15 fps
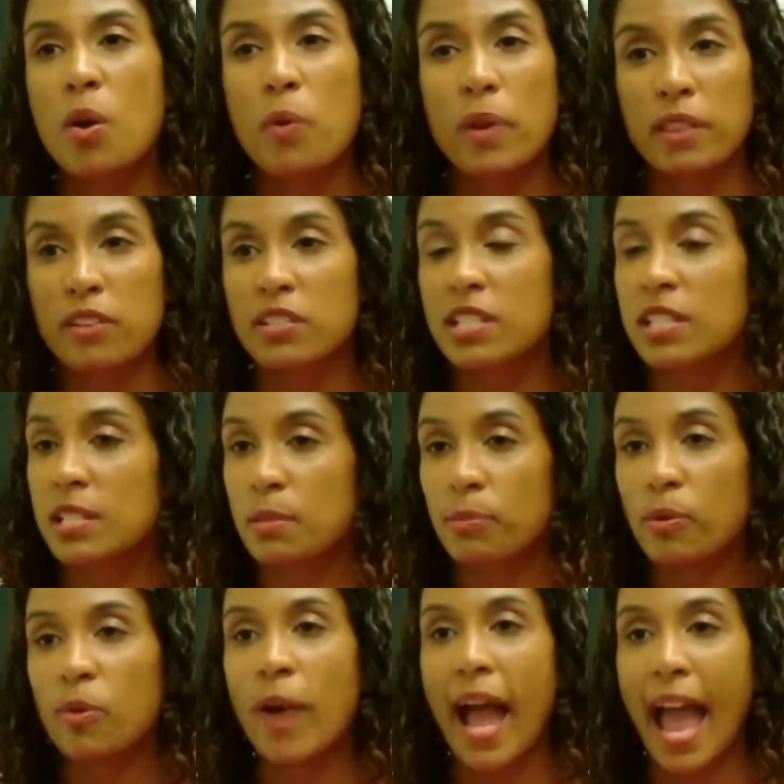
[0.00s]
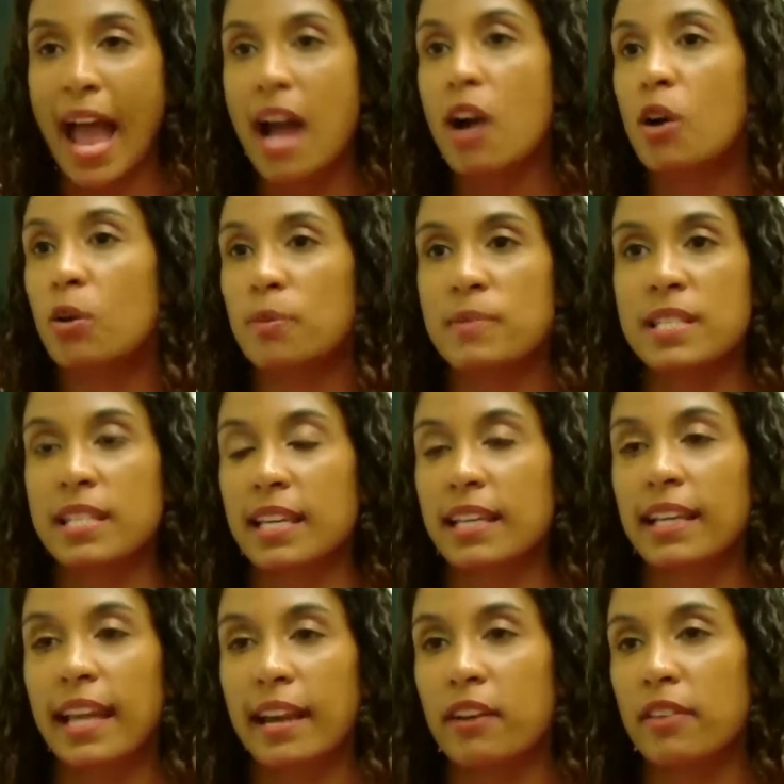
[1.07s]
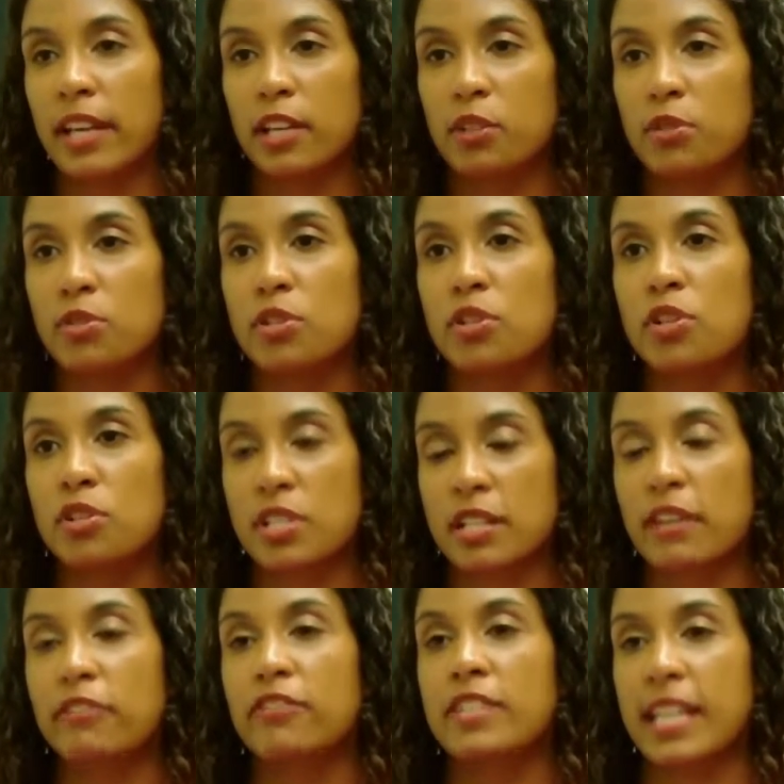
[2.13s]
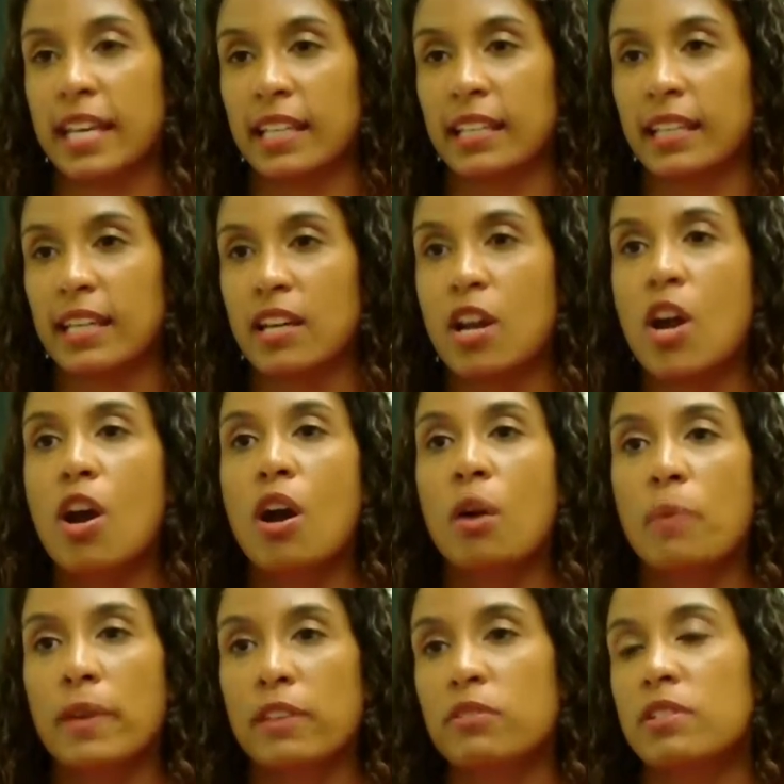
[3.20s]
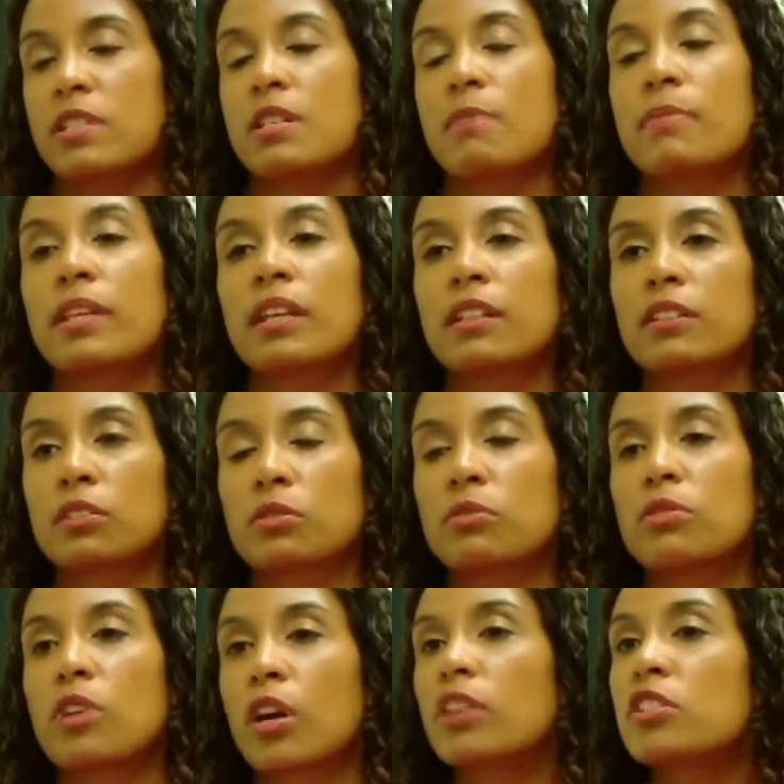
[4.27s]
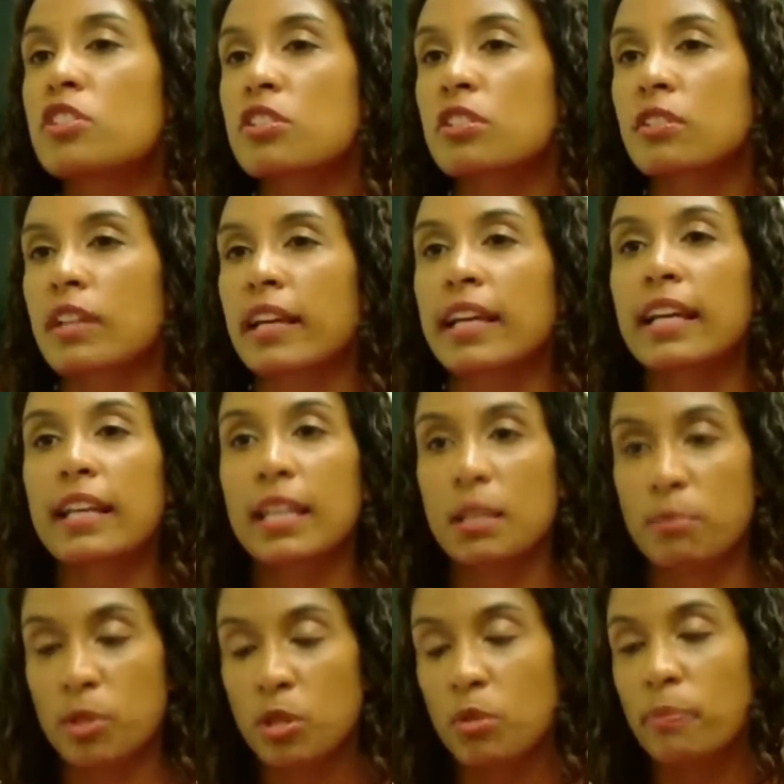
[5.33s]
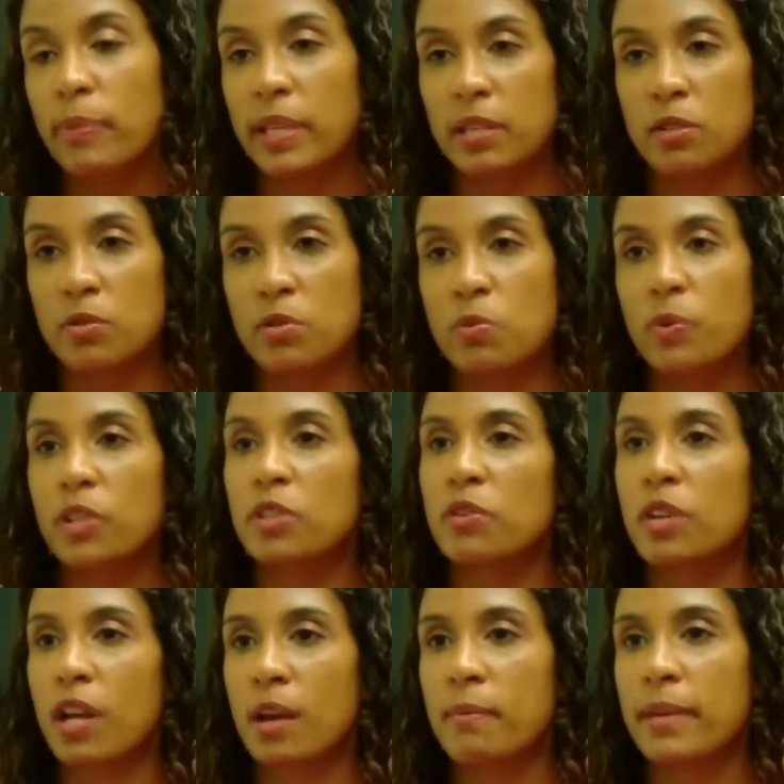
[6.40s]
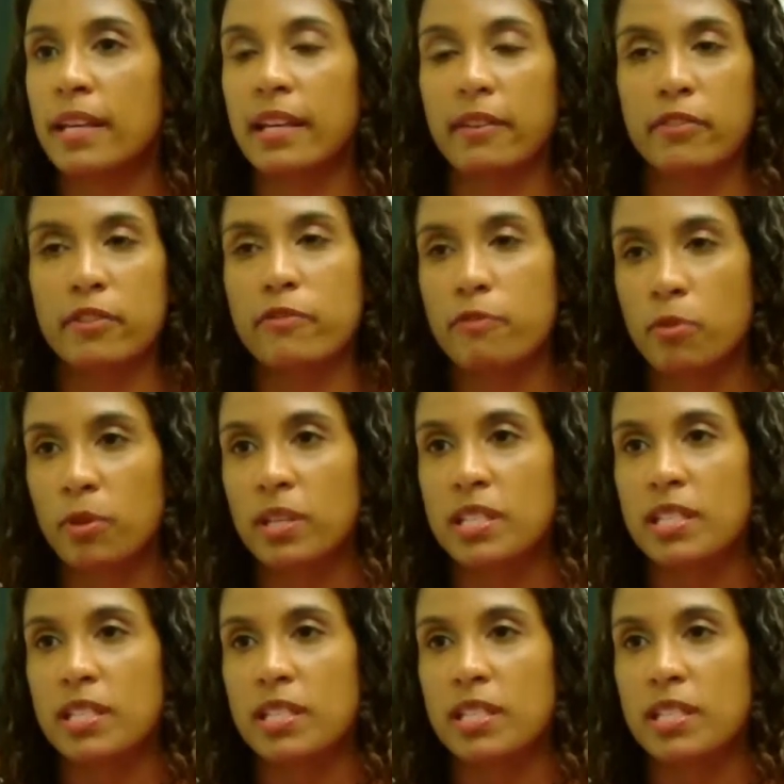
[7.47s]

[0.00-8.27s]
Whether it's simple at-home skincare that you do yourself daily, or whether it's something a little larger like chemical peels where you come in every 4 to